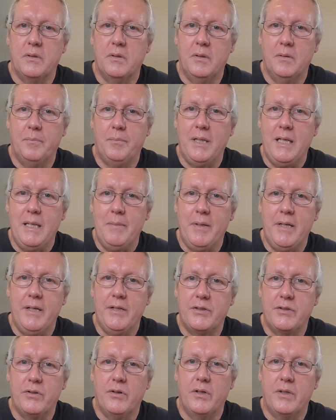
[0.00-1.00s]
the BB
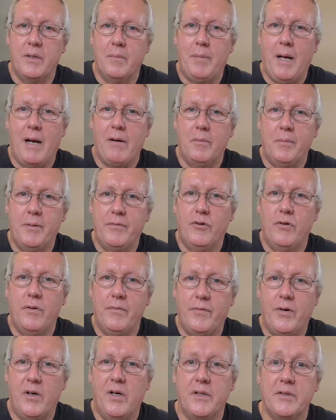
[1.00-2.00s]
inside the barrel before
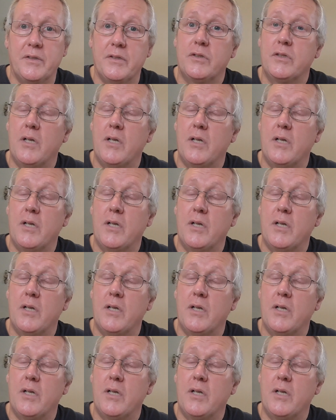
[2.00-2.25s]
it fires it.